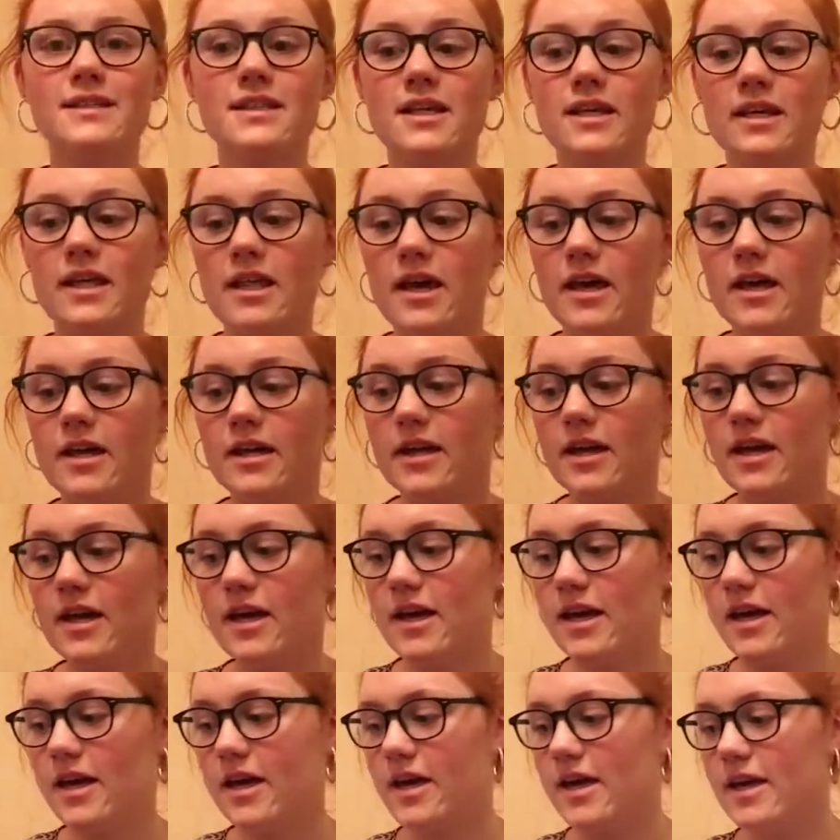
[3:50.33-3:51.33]
thing then
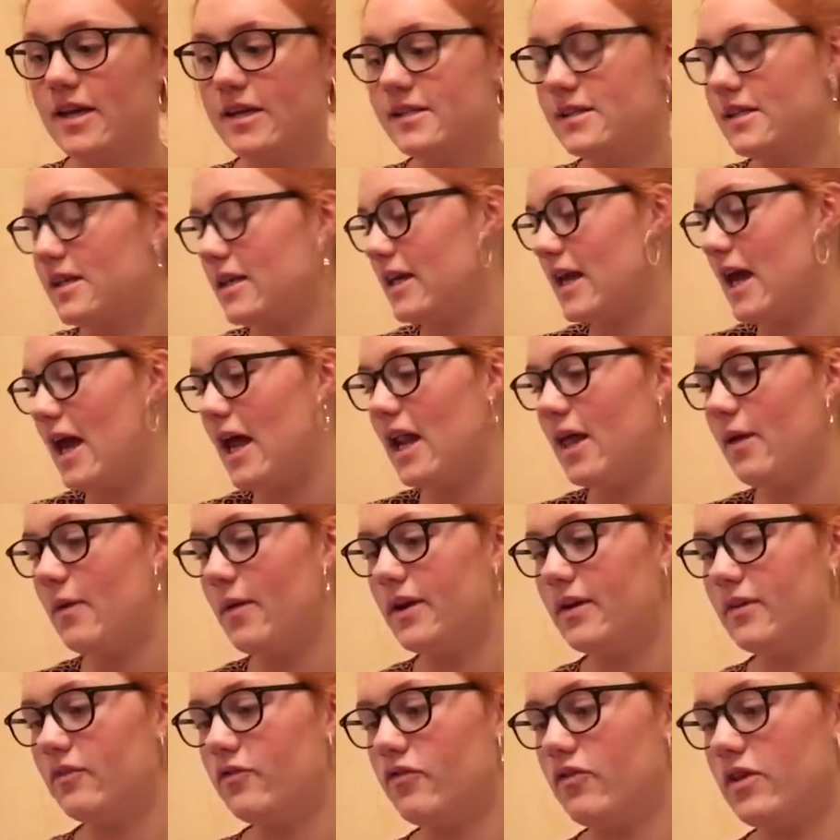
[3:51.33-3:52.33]
is yellow
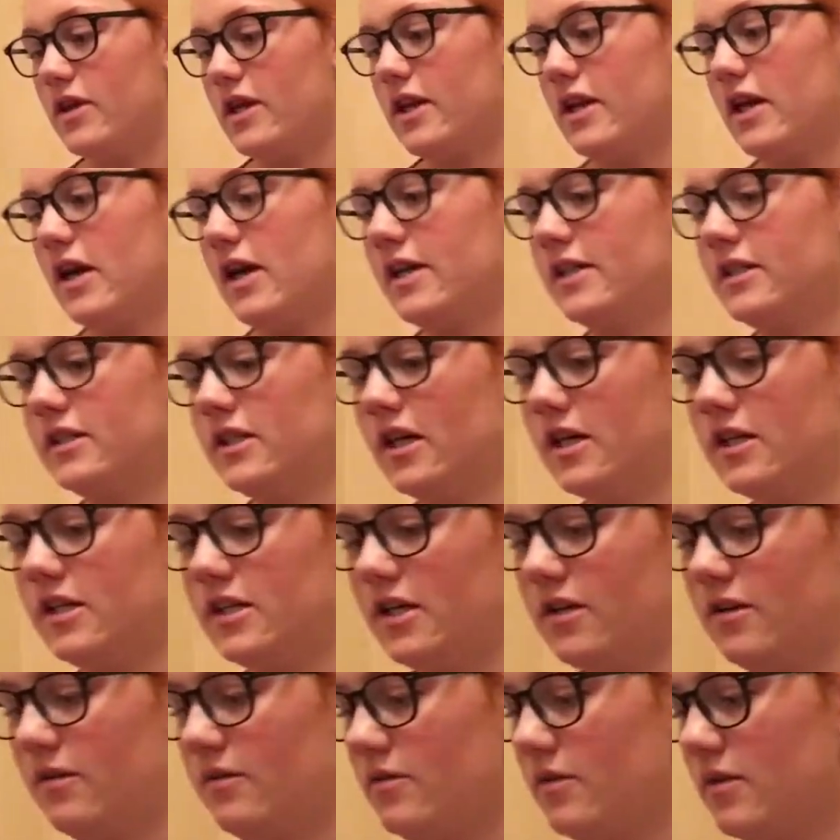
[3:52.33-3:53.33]
and green
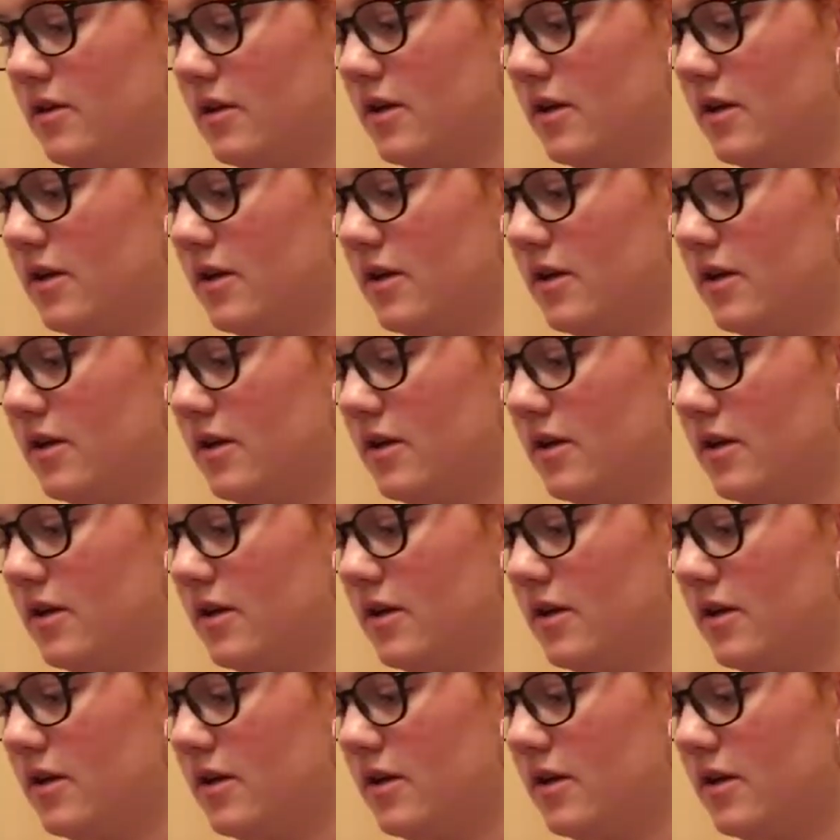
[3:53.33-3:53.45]
eyeshadow,